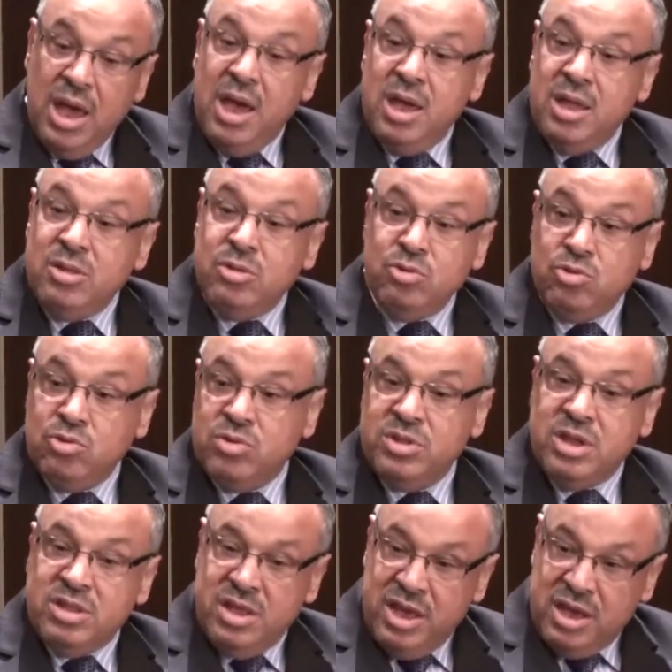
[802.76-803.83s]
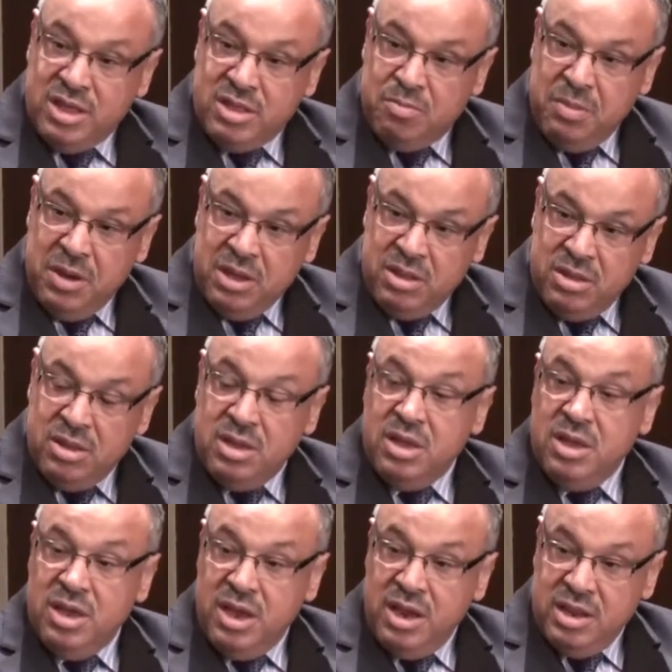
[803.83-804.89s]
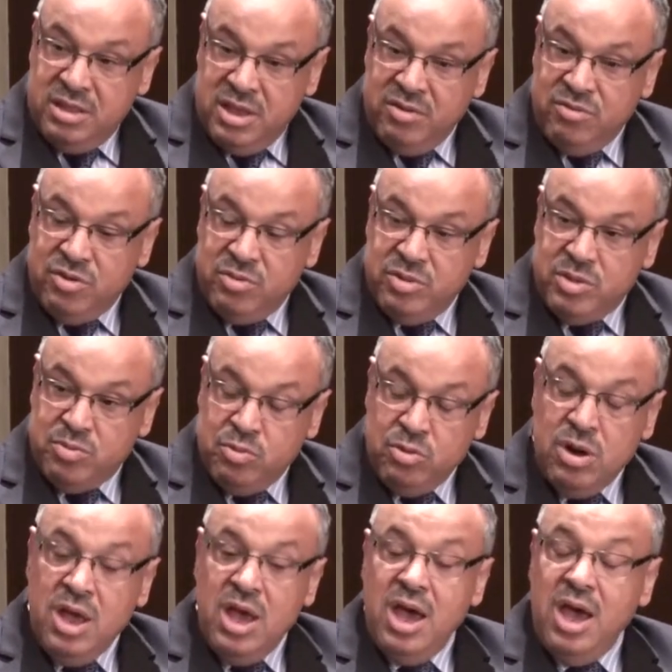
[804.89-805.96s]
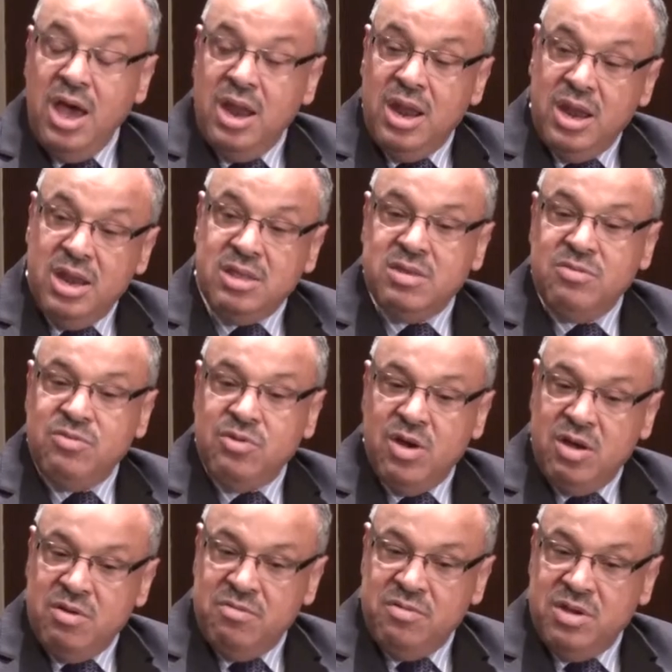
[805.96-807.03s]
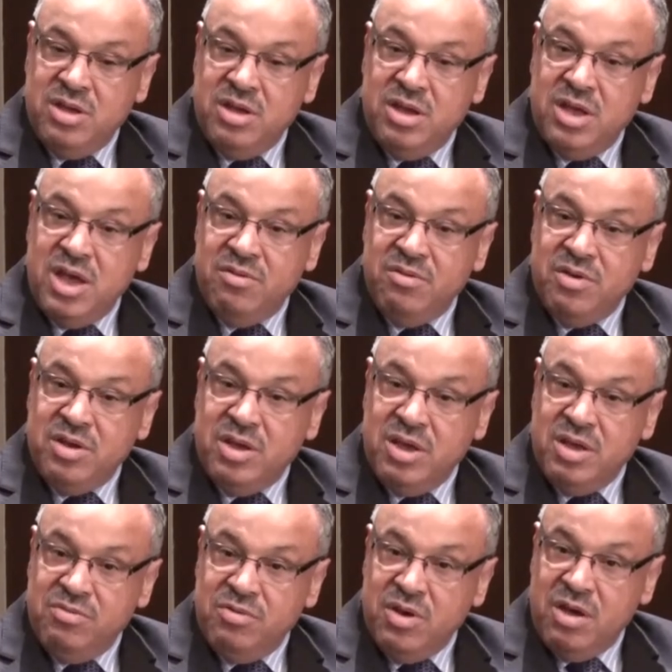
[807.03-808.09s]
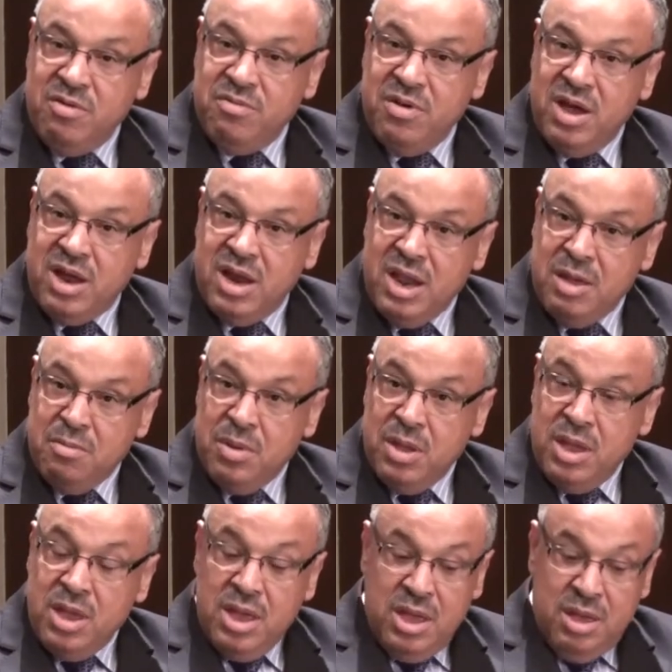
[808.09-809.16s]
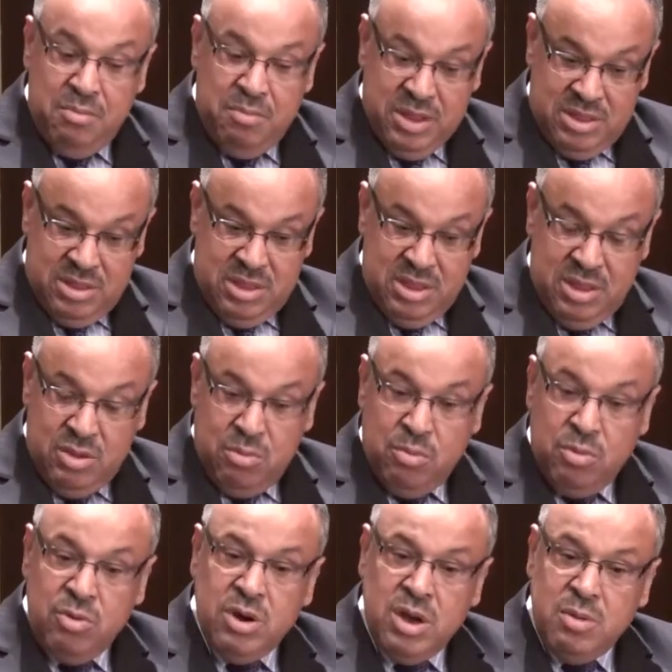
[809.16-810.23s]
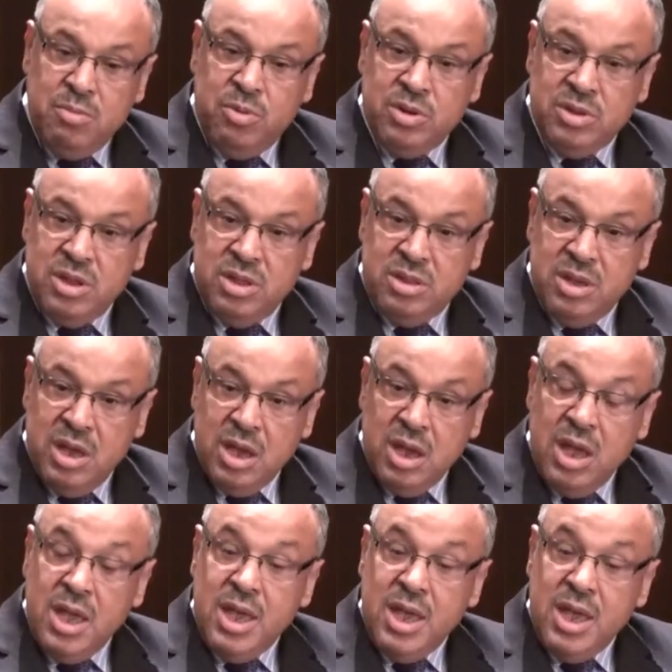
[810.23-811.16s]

and you should not expect anything from this pool unless if you have a claim. But the more important thing,